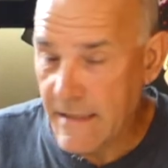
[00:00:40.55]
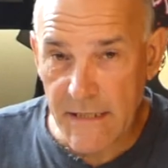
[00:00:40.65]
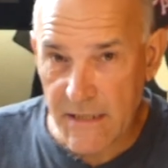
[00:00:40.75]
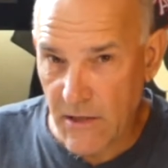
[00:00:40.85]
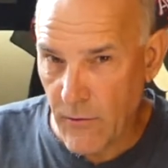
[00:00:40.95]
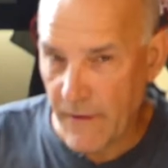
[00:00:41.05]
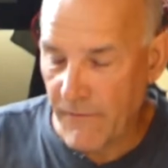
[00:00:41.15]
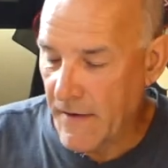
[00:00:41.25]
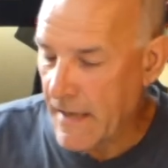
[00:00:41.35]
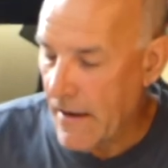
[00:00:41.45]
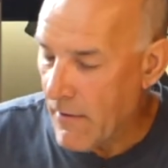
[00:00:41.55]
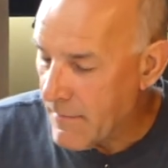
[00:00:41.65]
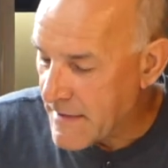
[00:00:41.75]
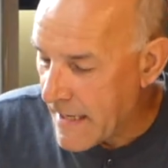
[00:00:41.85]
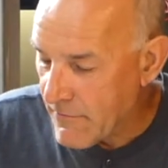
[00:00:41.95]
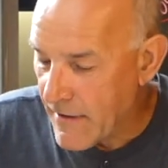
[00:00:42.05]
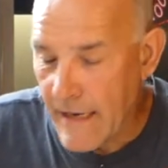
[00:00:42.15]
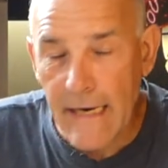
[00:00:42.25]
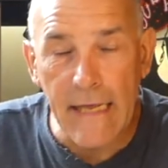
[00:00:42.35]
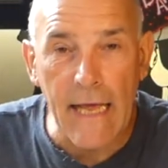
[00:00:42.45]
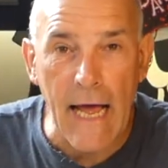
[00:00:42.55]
Just a quick video update really.